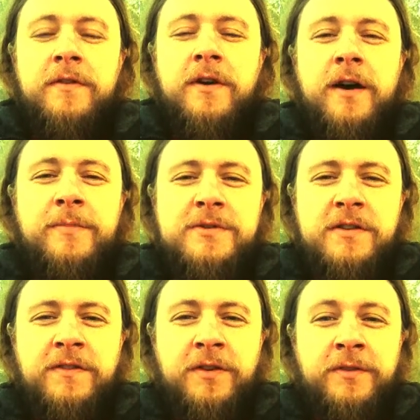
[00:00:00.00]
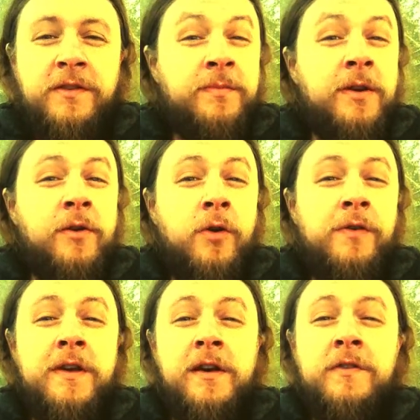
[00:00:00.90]
Abba Jesus, Holy Spirit,
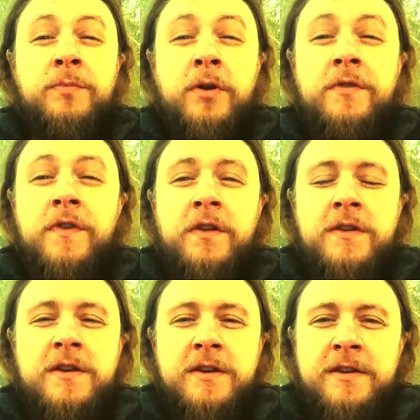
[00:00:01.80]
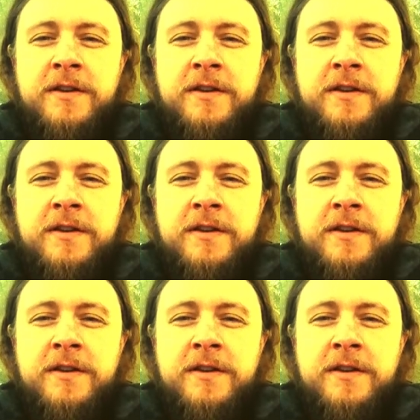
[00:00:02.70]
holding us perfectly.